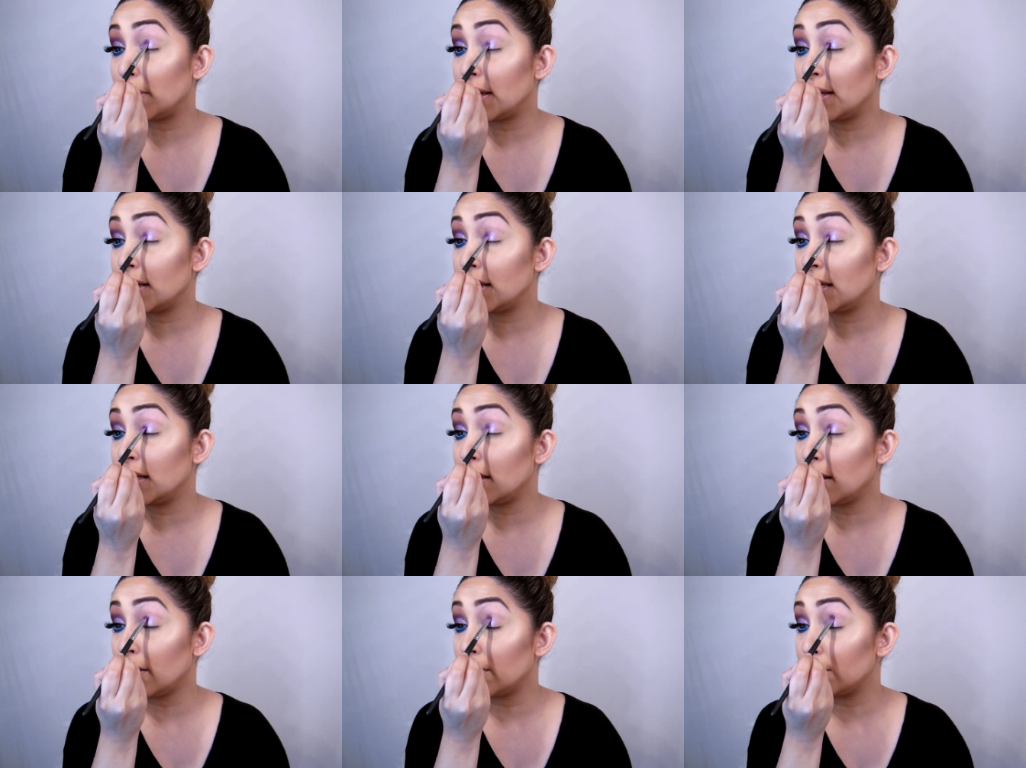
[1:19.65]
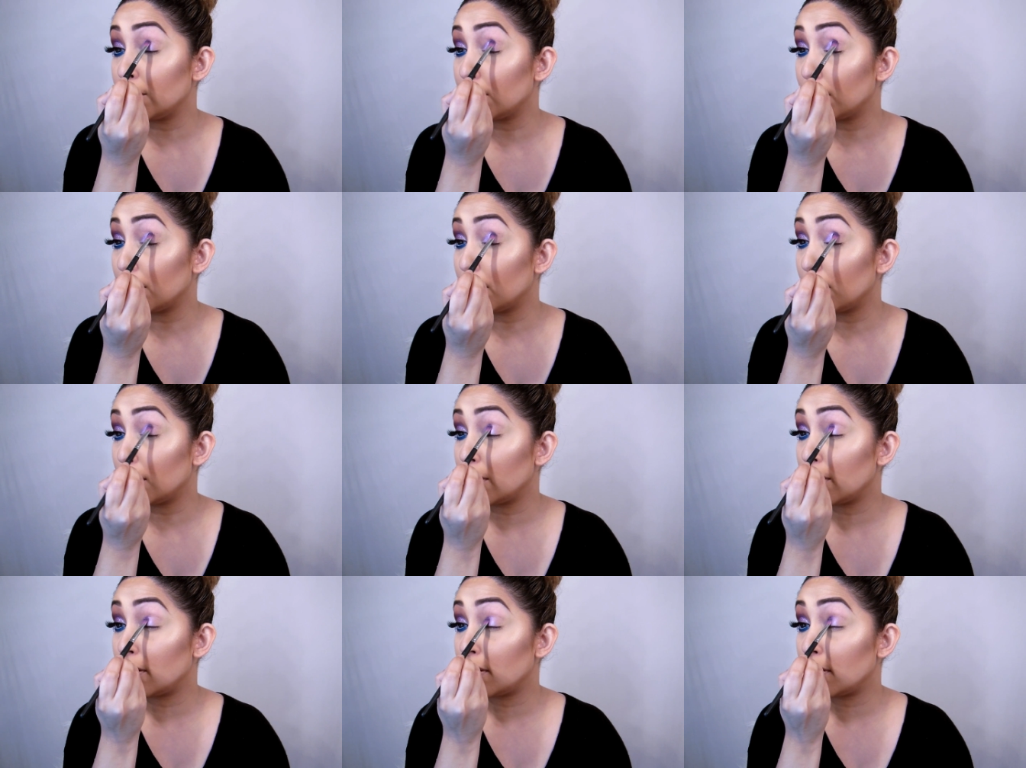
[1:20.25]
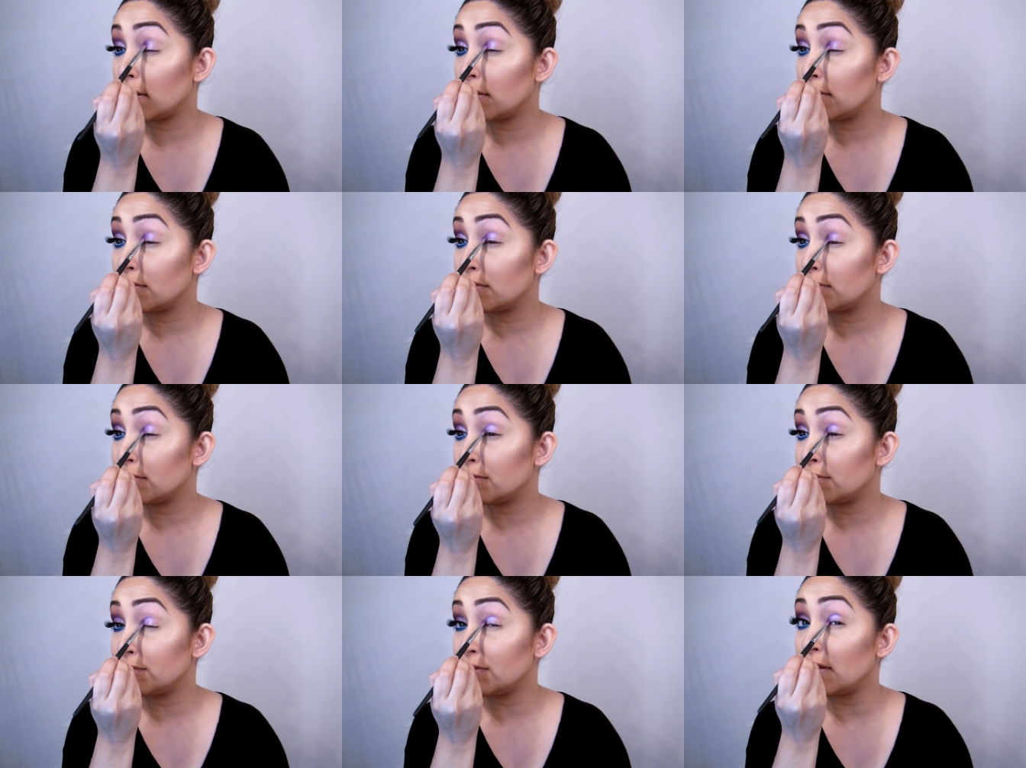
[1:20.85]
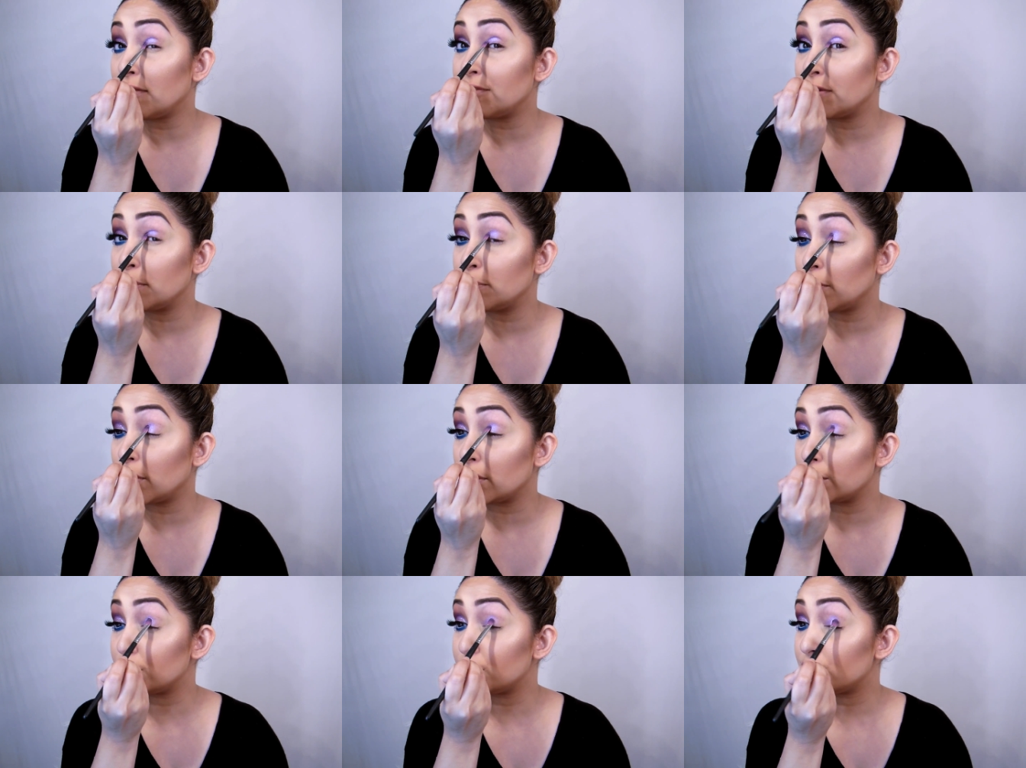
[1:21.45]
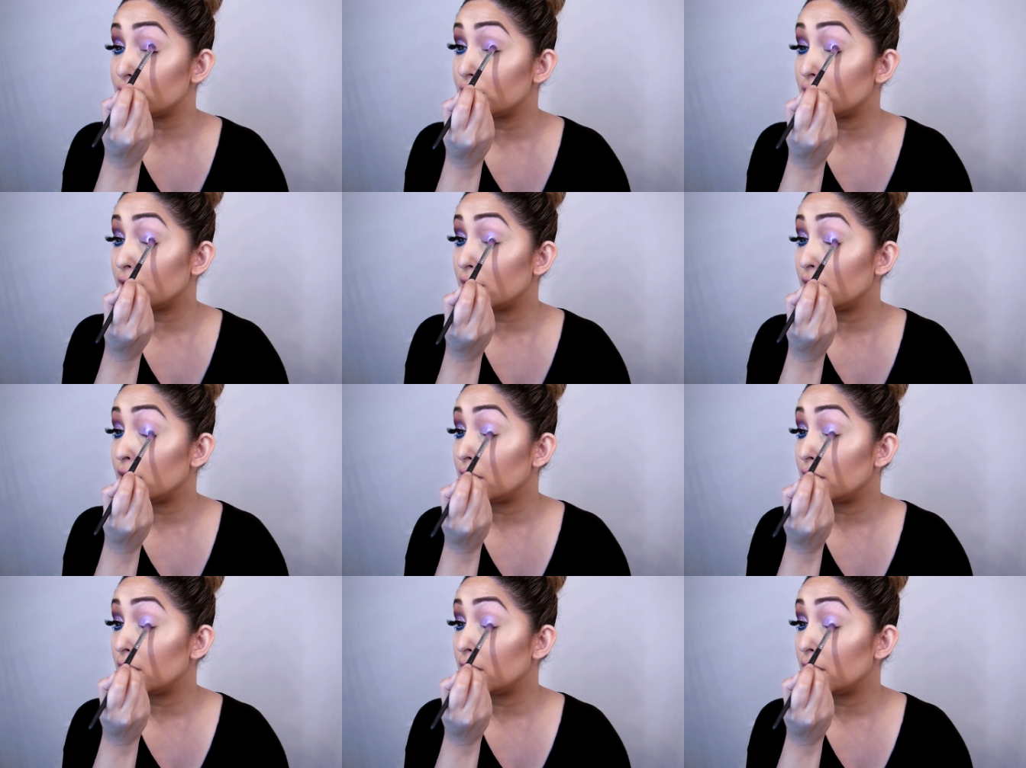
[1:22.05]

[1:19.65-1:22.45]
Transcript: any other fluffy brush.